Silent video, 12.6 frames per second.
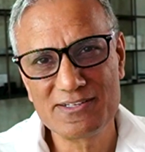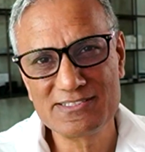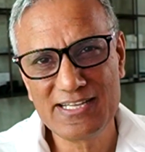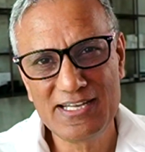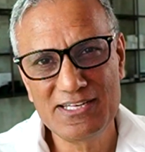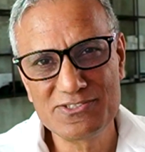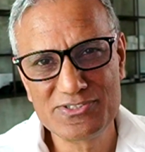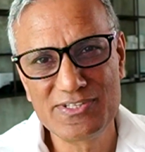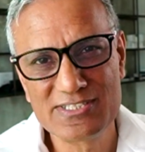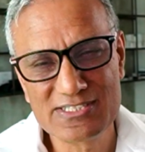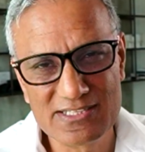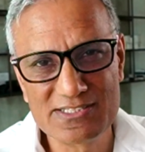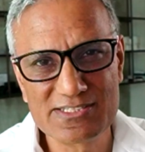as the industry is
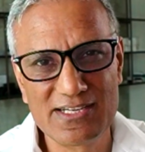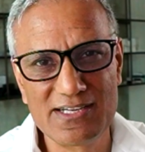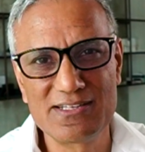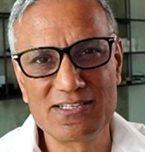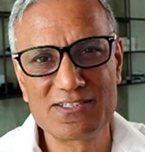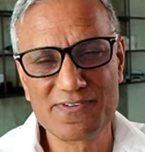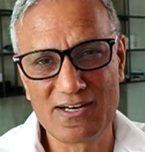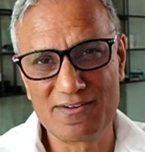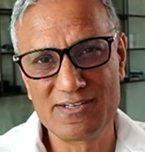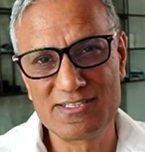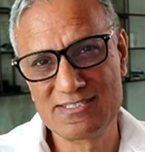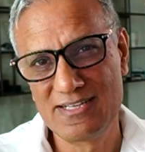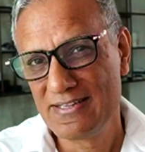concerned, as far
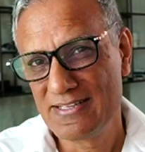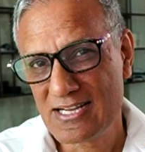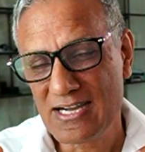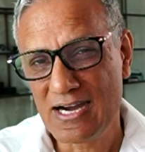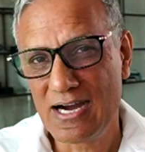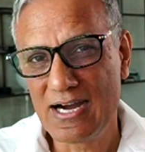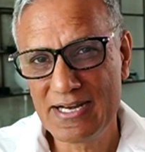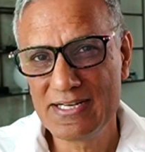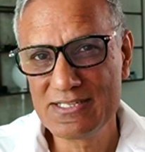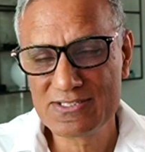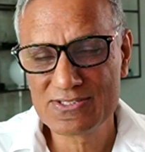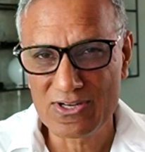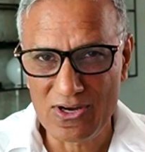as the
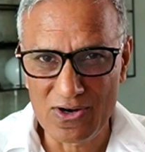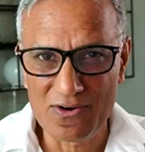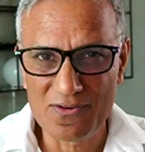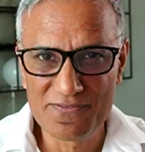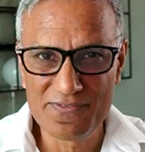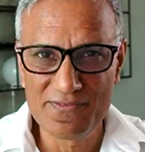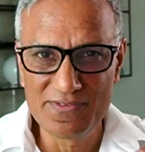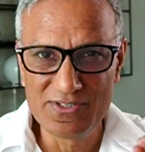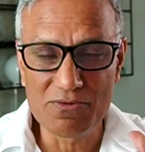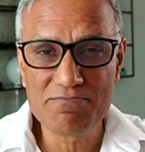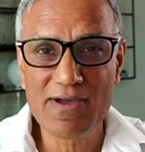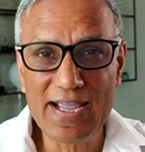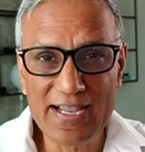kinds of
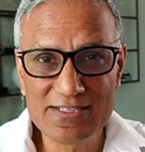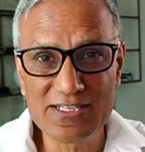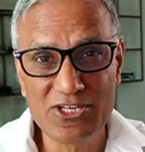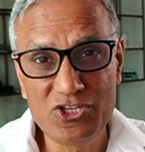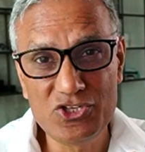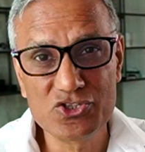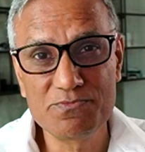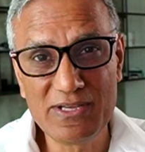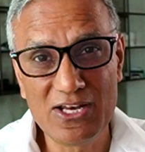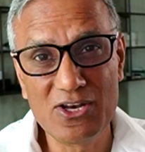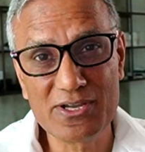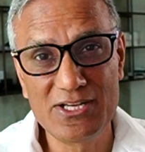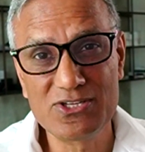domains that you should be
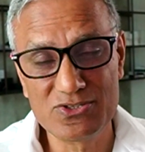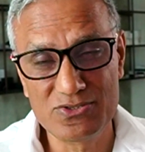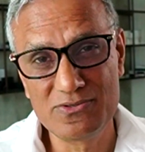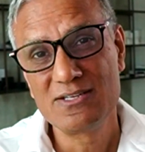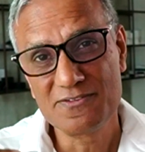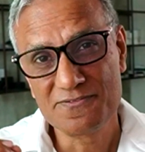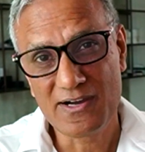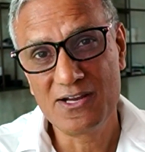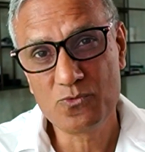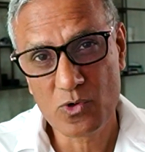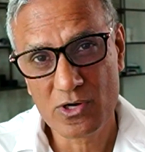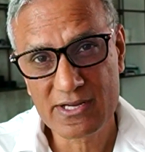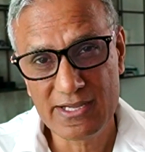looking to, to find
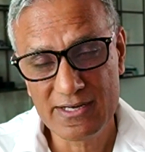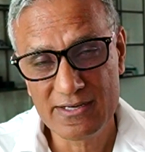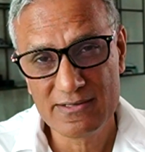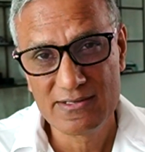work in?